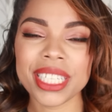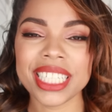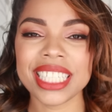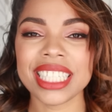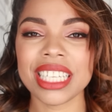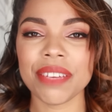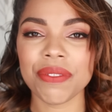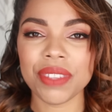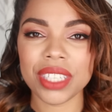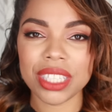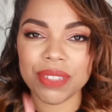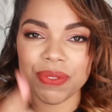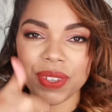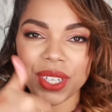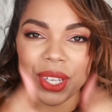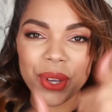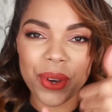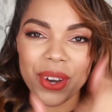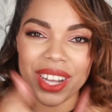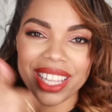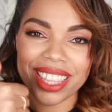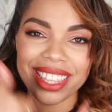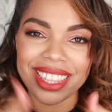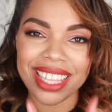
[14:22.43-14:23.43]
Please give this
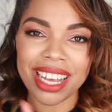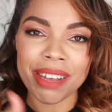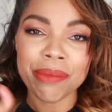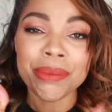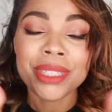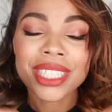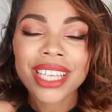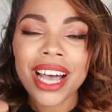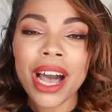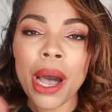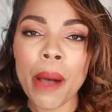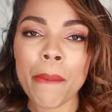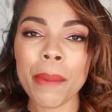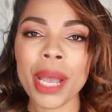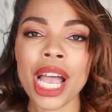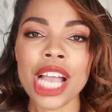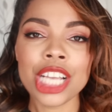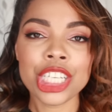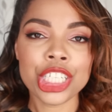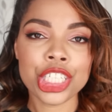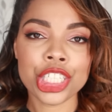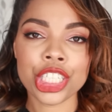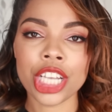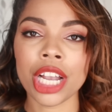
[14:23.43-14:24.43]
video a thumbs up.
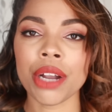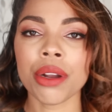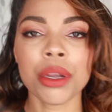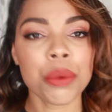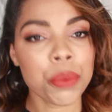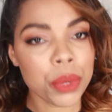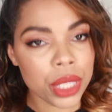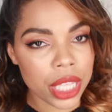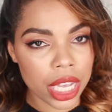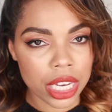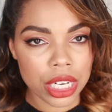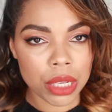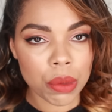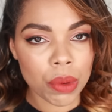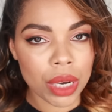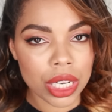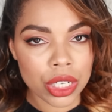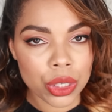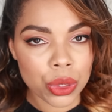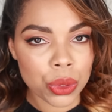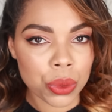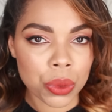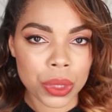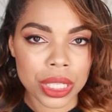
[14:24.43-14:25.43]
Share it with
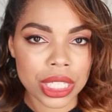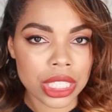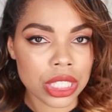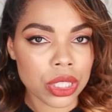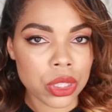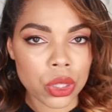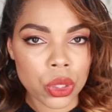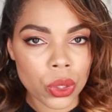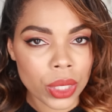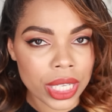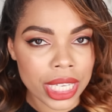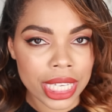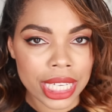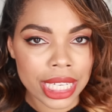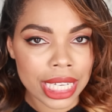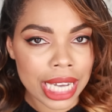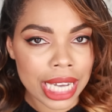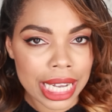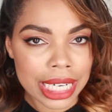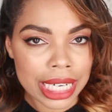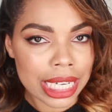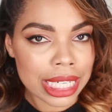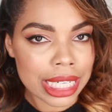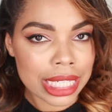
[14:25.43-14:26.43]
anyone who is
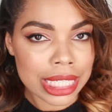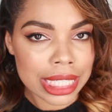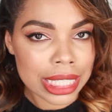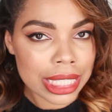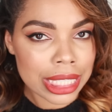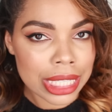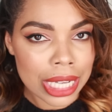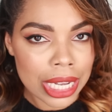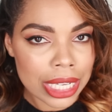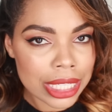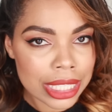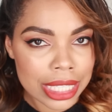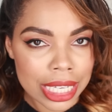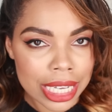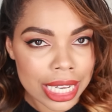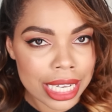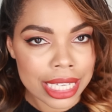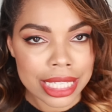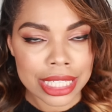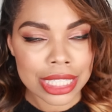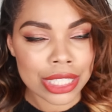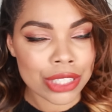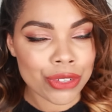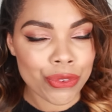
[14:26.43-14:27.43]
looking at
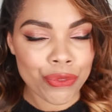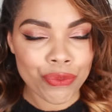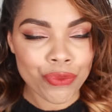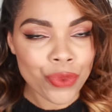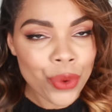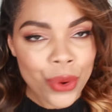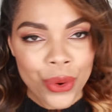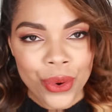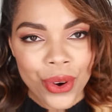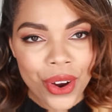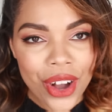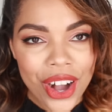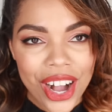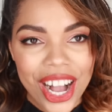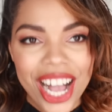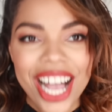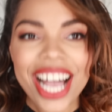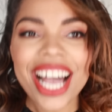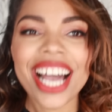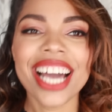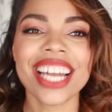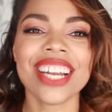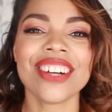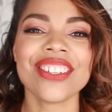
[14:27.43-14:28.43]
Anastasia in Sephora.
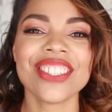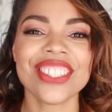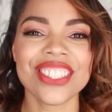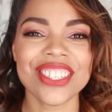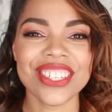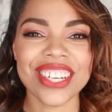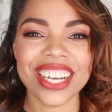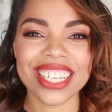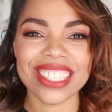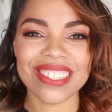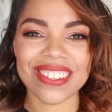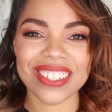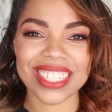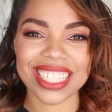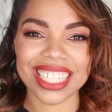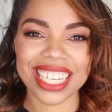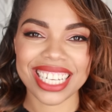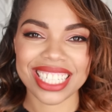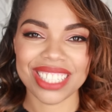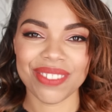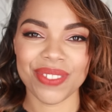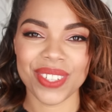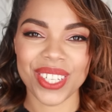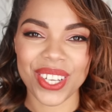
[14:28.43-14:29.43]
And I'll see you guys on the
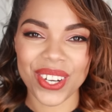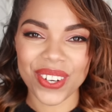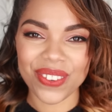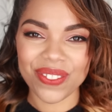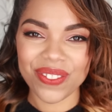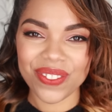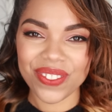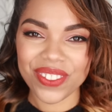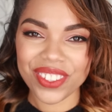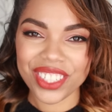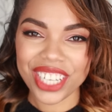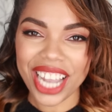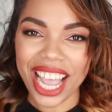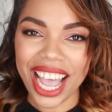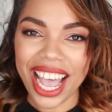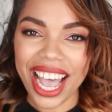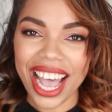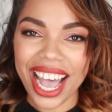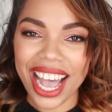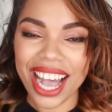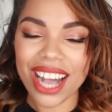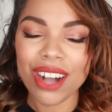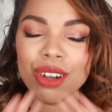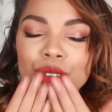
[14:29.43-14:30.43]
next video.
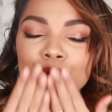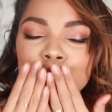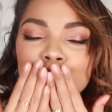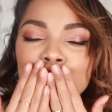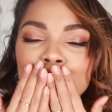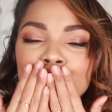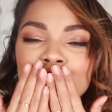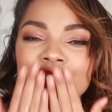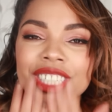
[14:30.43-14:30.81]
Ciao!